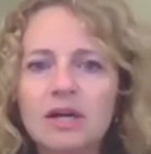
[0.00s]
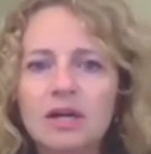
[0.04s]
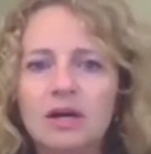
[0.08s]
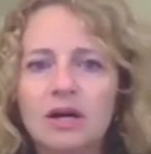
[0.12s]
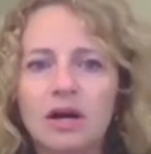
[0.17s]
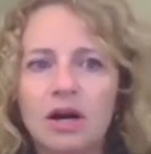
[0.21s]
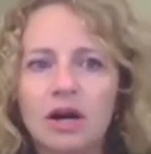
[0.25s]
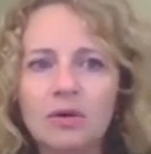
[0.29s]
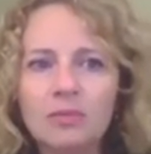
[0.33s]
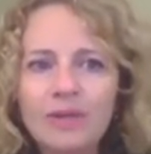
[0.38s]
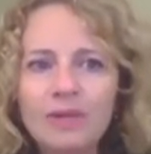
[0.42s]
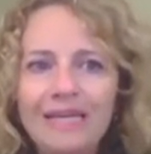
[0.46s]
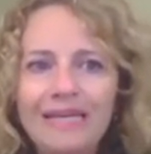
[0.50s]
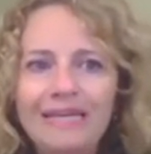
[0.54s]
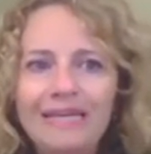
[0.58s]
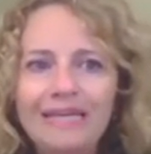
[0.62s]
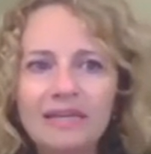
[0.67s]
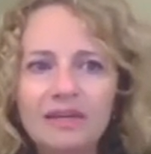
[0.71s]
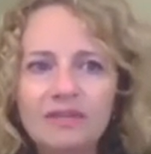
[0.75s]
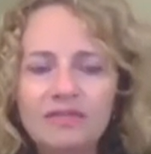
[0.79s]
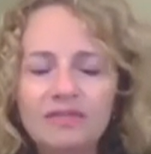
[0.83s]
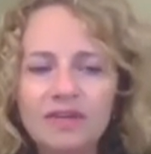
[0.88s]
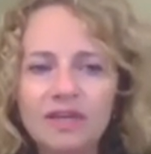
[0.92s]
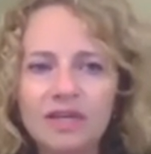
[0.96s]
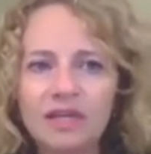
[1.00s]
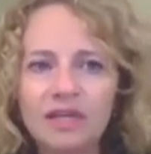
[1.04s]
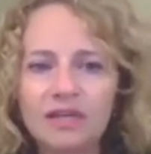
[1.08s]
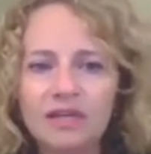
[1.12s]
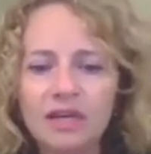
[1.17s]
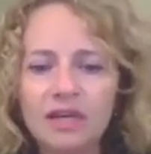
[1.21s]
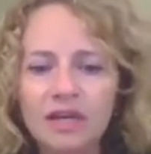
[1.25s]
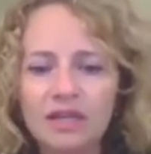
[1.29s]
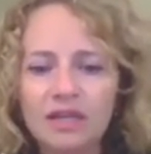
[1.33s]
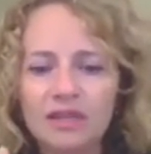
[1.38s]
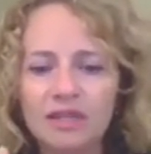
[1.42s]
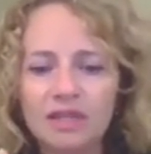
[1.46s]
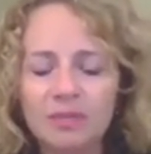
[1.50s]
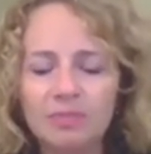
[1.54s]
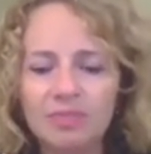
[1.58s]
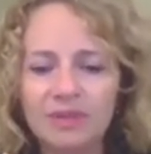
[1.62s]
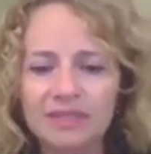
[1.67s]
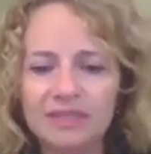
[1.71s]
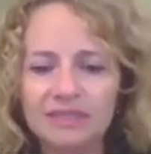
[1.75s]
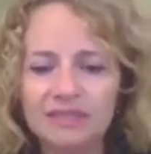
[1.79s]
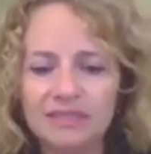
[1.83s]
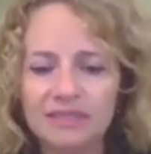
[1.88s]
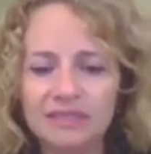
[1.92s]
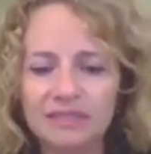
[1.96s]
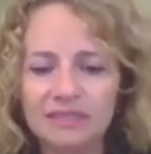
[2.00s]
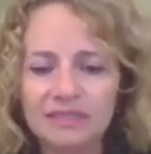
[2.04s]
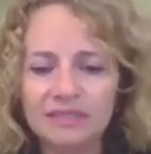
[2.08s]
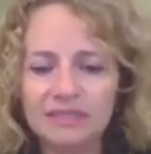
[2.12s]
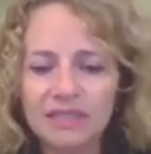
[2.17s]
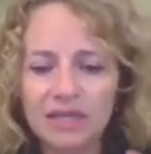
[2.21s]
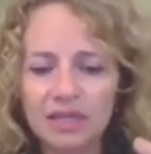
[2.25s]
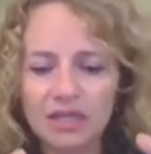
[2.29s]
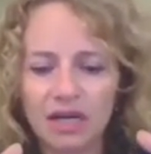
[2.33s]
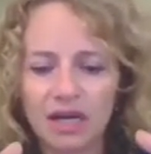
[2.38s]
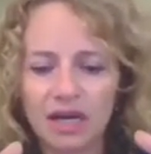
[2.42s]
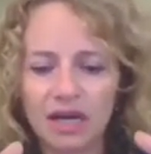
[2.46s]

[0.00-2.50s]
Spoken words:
Are we giving the business